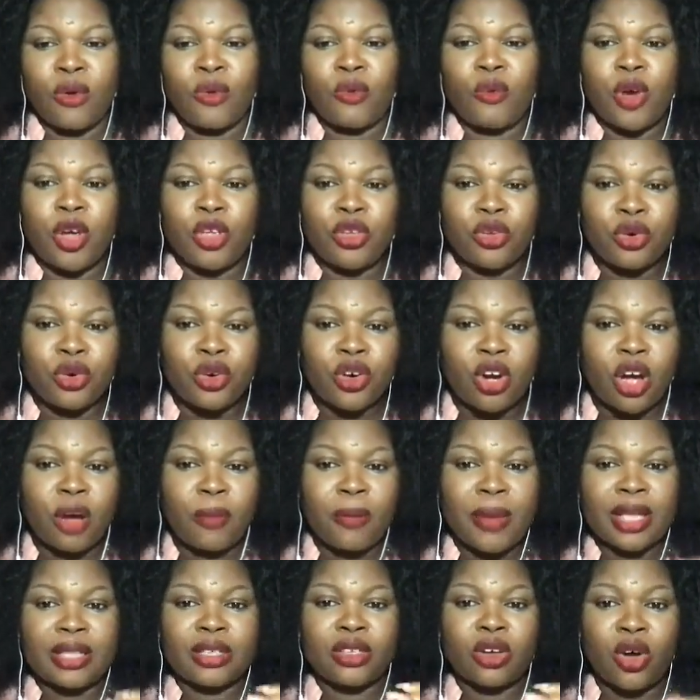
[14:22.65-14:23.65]
When you
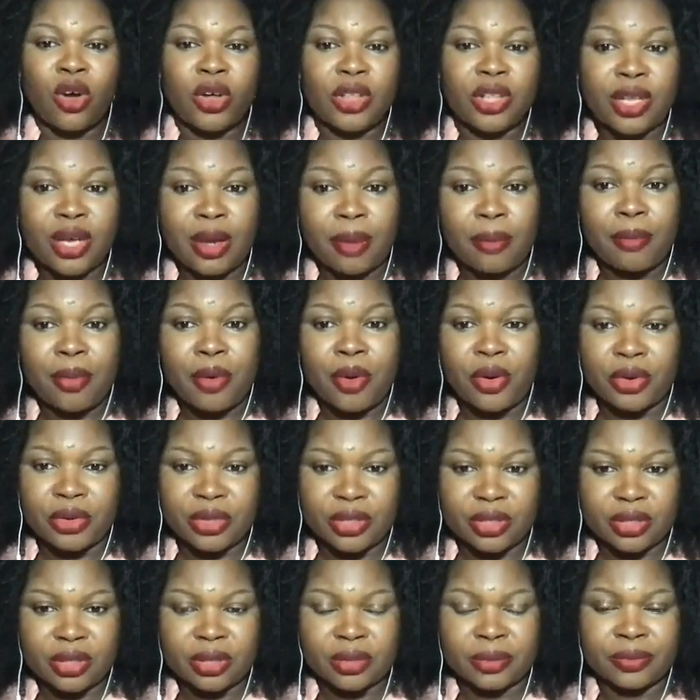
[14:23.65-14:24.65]
comment on their
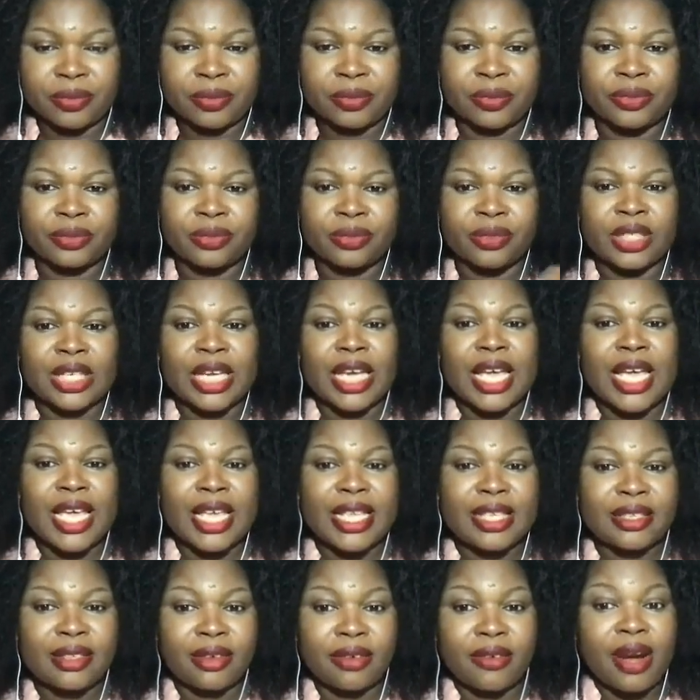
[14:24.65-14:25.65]
post,
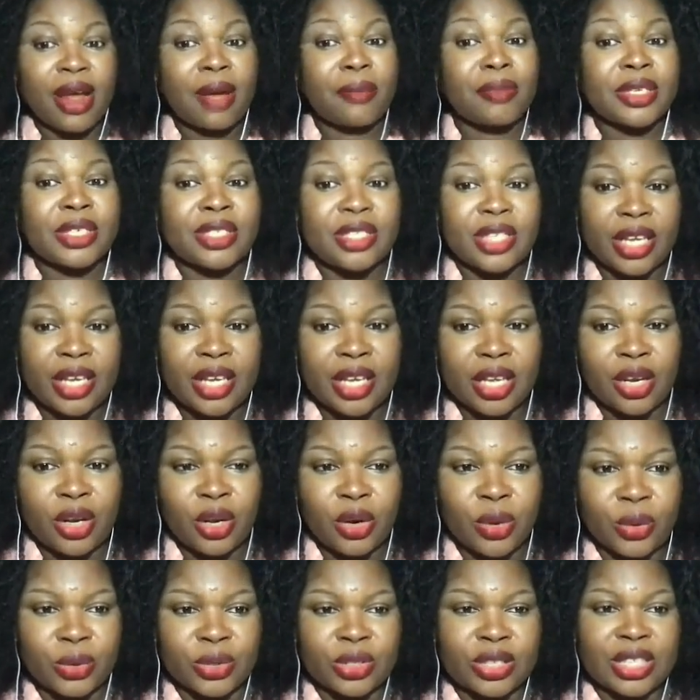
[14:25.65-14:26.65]
Instagram is taking
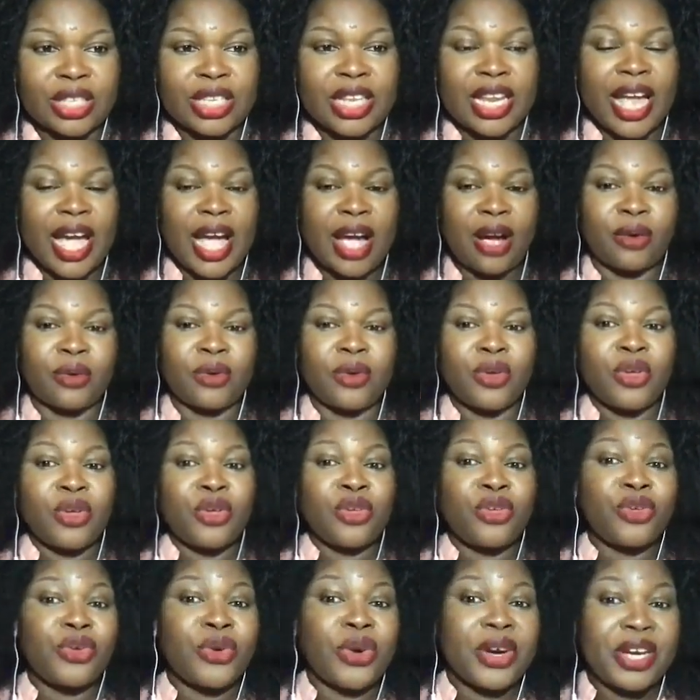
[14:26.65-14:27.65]
note. Now,
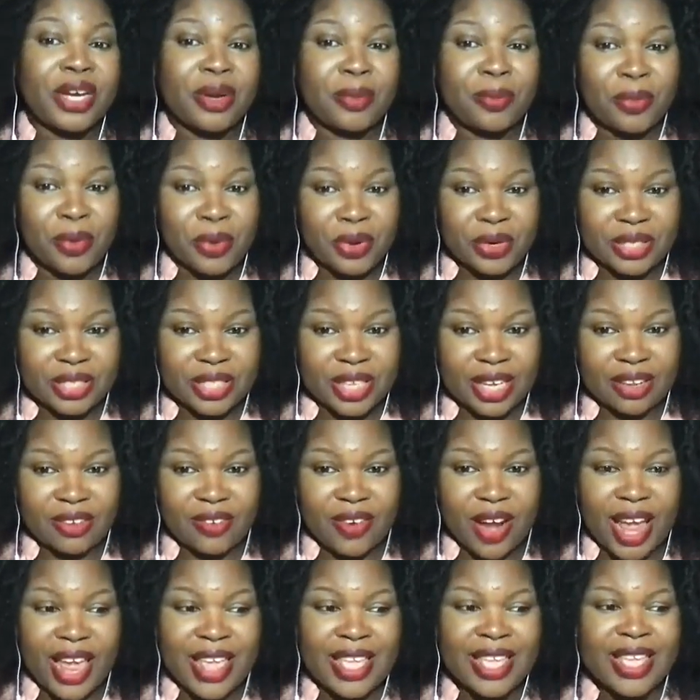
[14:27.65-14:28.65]
you already posted,
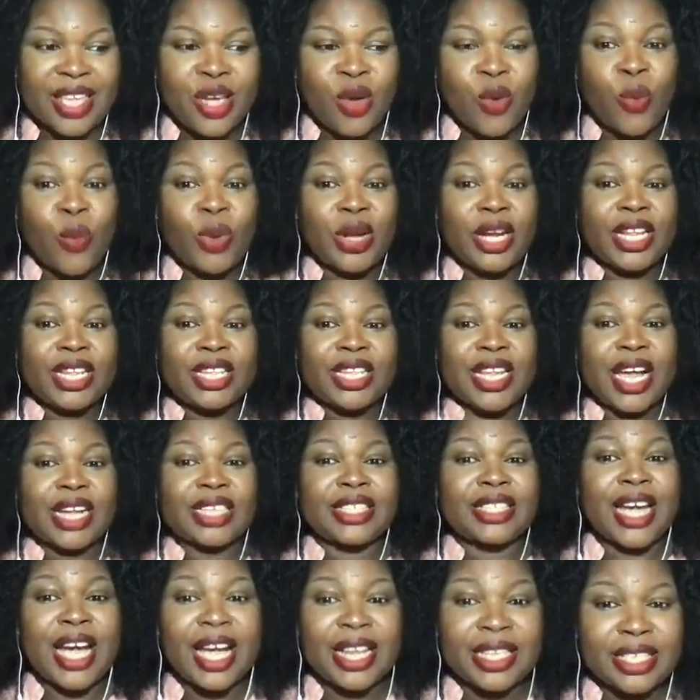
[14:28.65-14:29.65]
right? Within
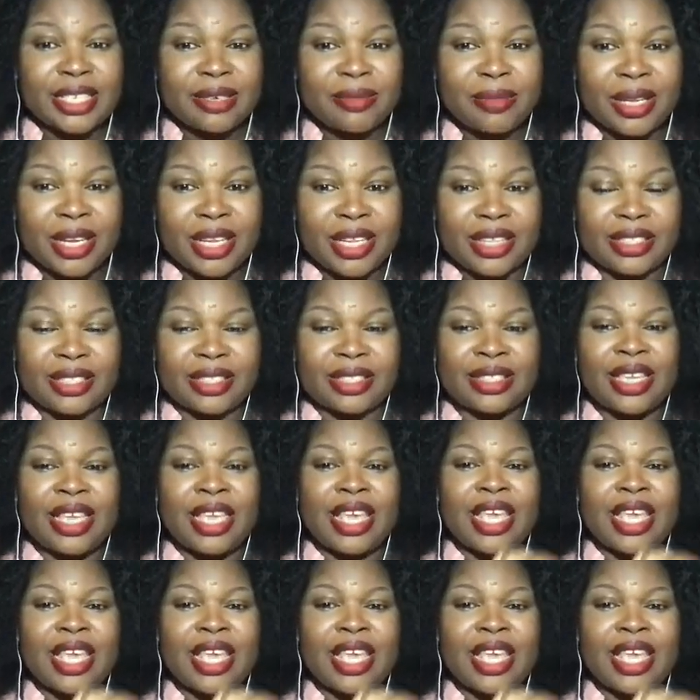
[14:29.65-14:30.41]
that 30 minutes,